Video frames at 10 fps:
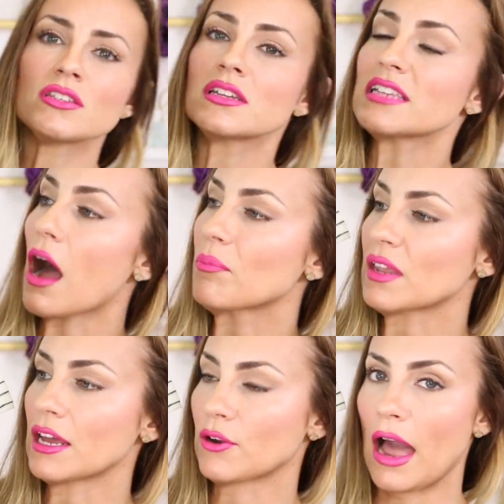just a top
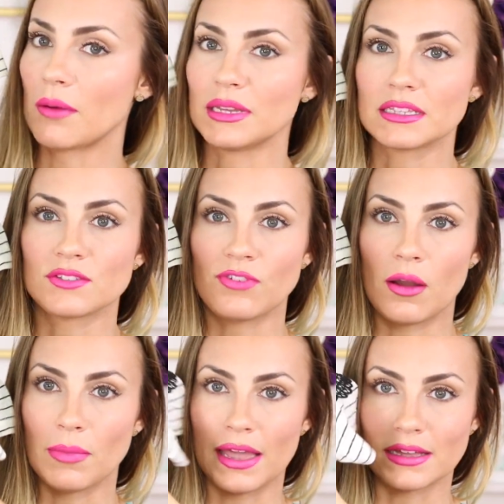that I grabbed. It's
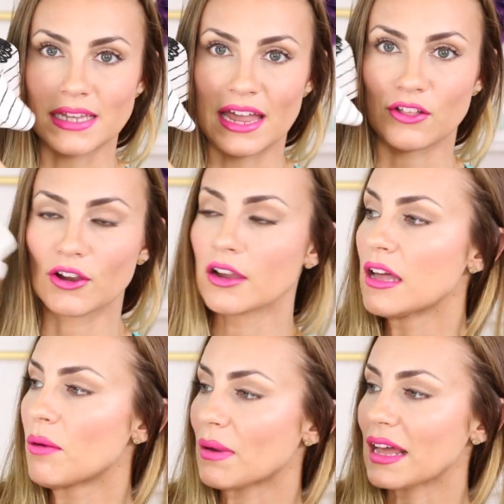from Ann Taylor,
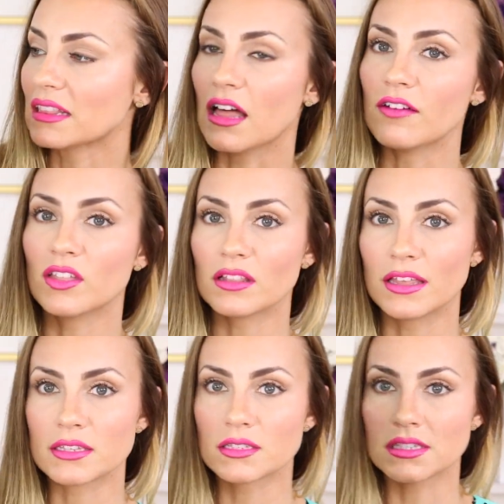but I love the
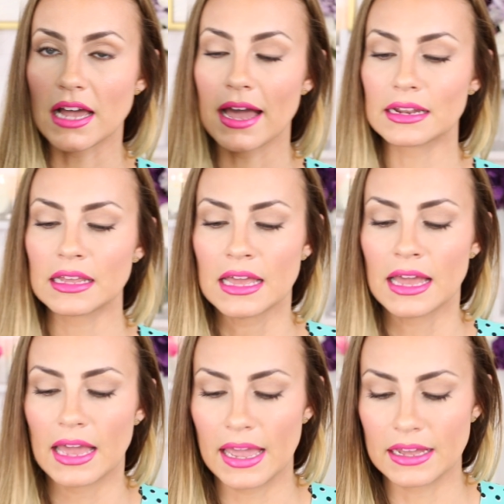lace design,
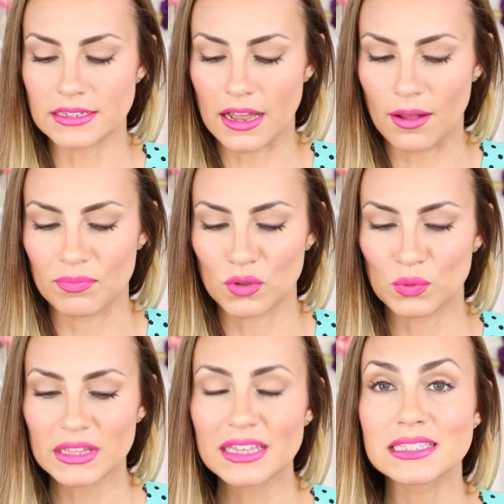and
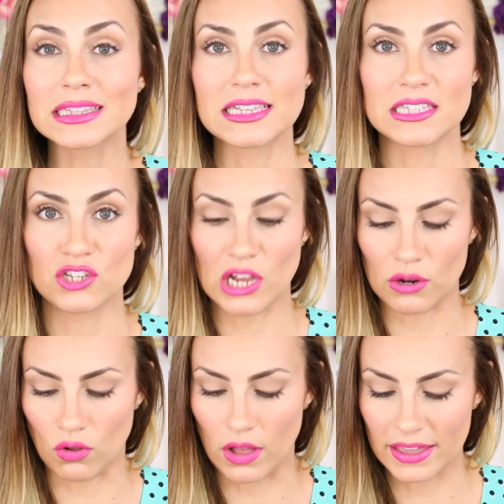really it's lace in
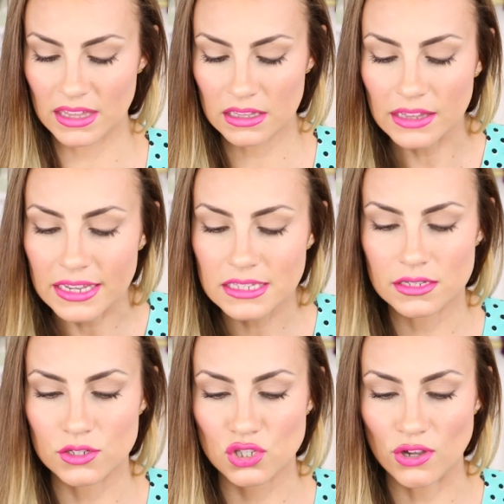general. I think
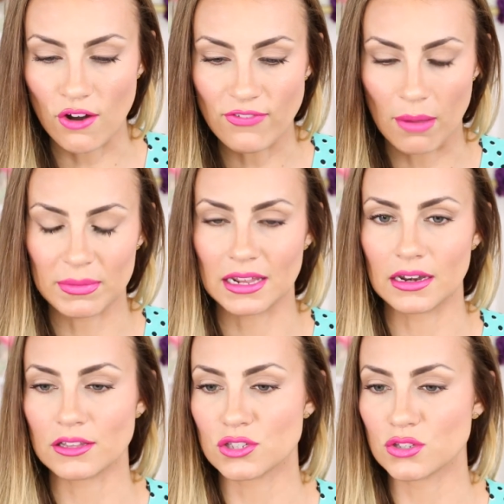lace is so
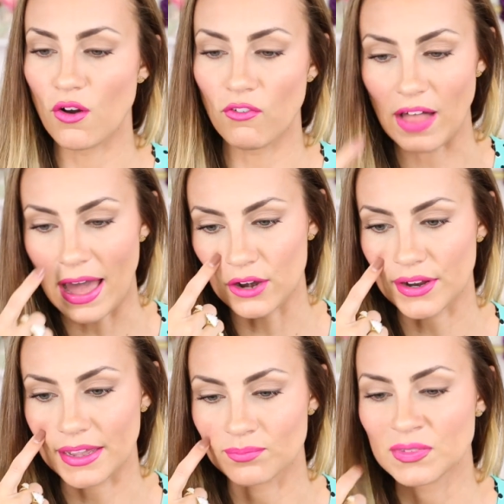feminine and so
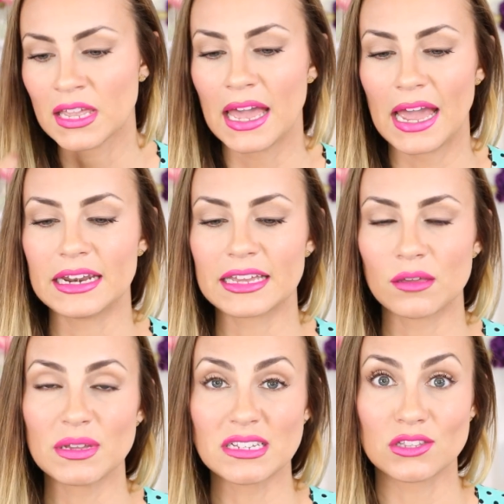flattering, and it
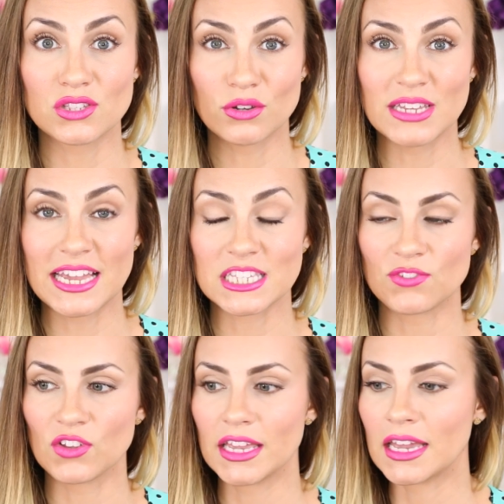can be done so
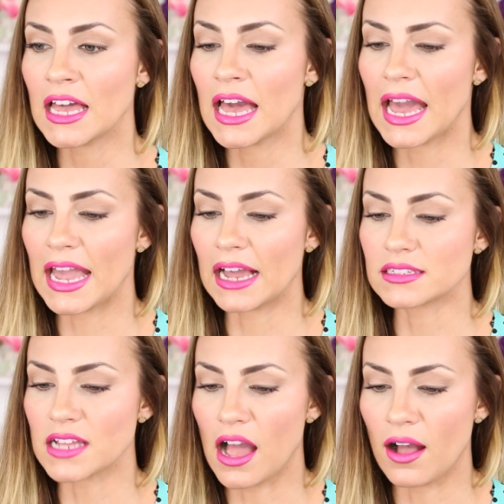tastefully,
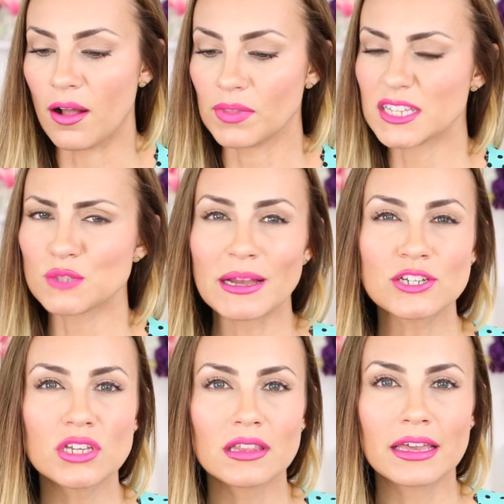and
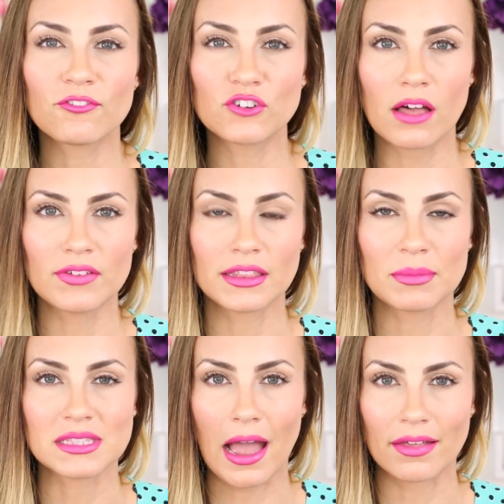especially like for Love and
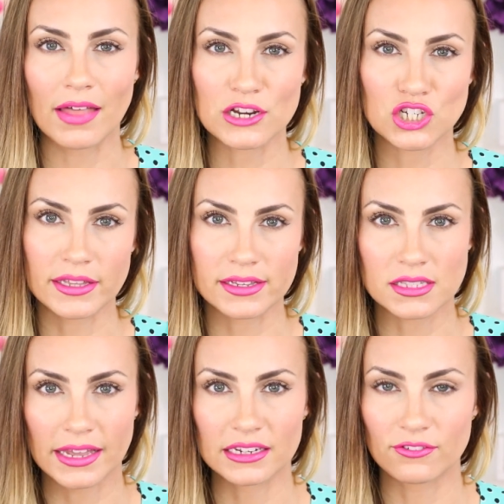Lemon's eyelash
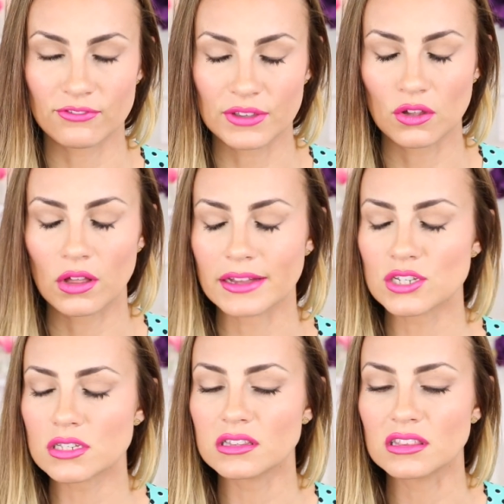lace kind of feel. I
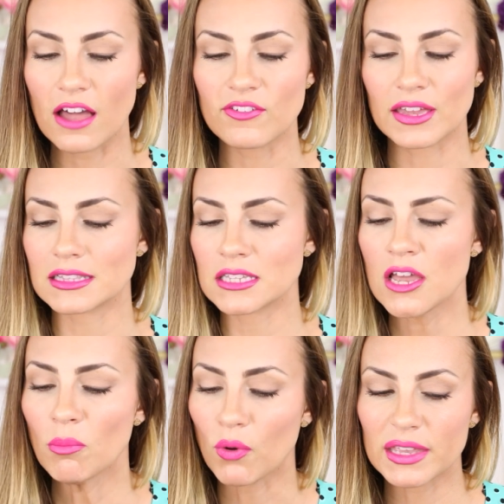just love it. It's
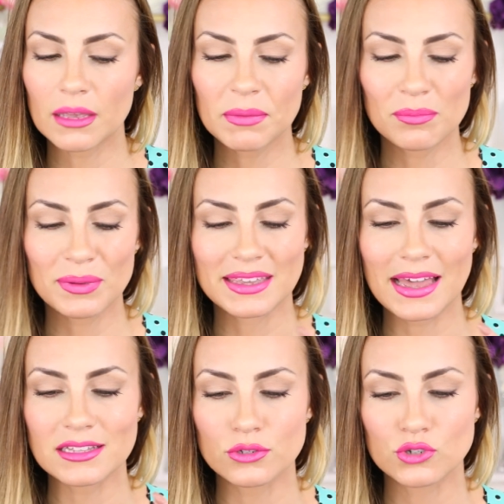bohemian but
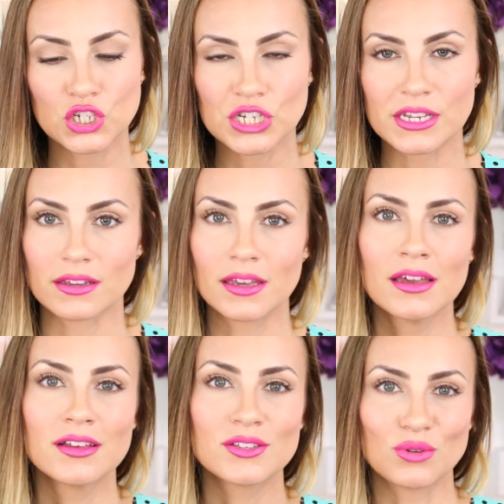yet so chic.
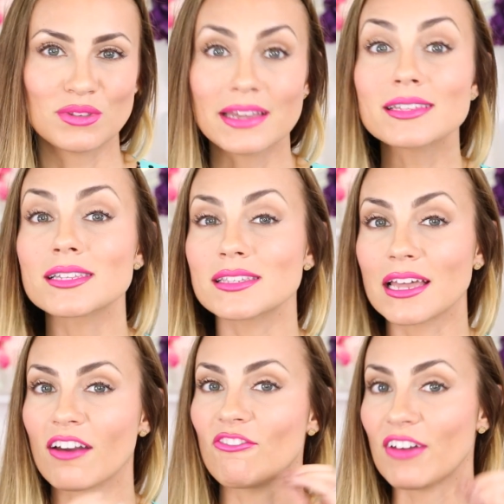So lace is
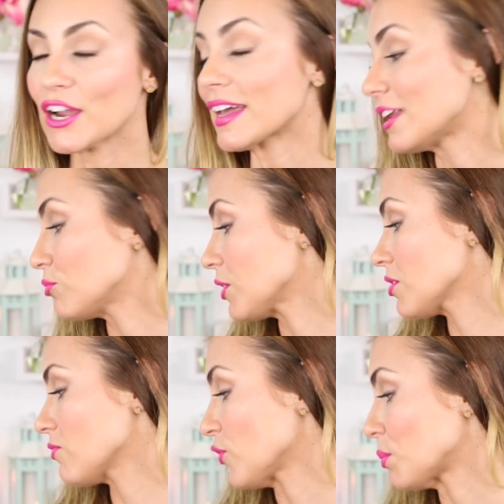like very in with
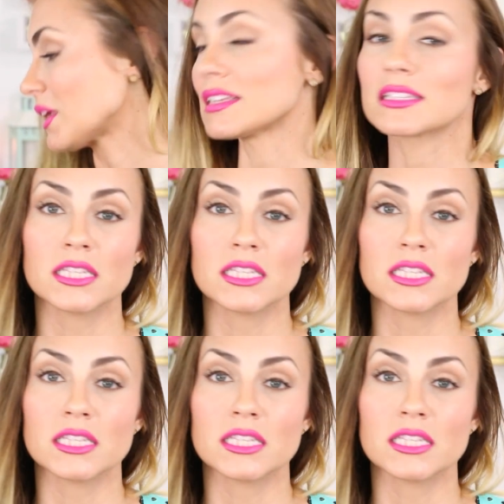for me